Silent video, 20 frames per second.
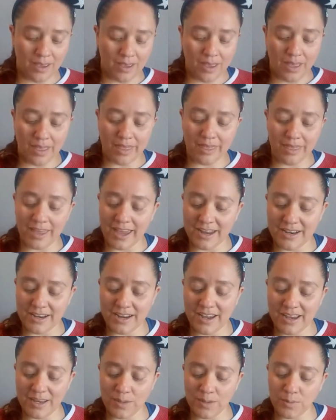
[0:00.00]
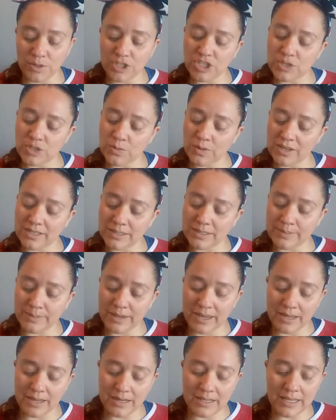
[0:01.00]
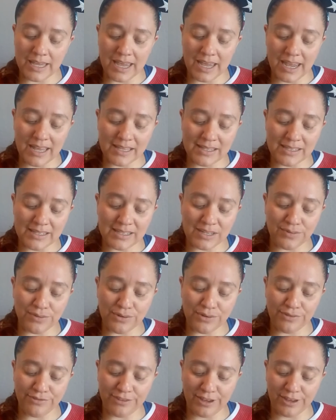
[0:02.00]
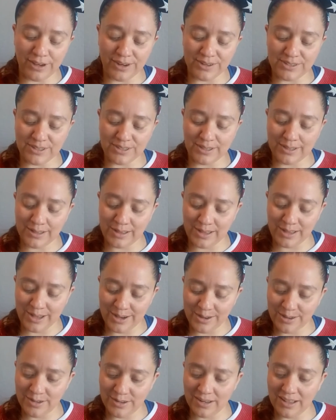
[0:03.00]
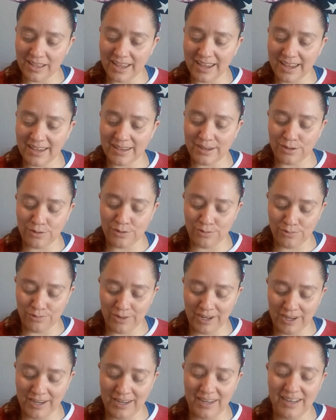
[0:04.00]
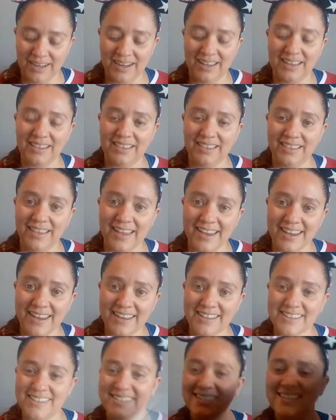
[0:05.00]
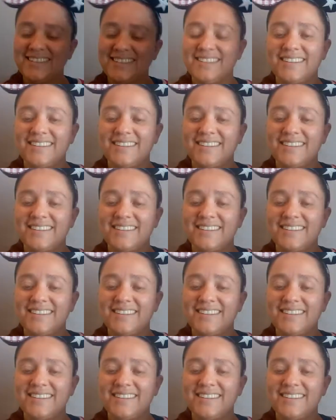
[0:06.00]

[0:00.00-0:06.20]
That night, when she went to bed, the ends of her fingers glowed like green lights.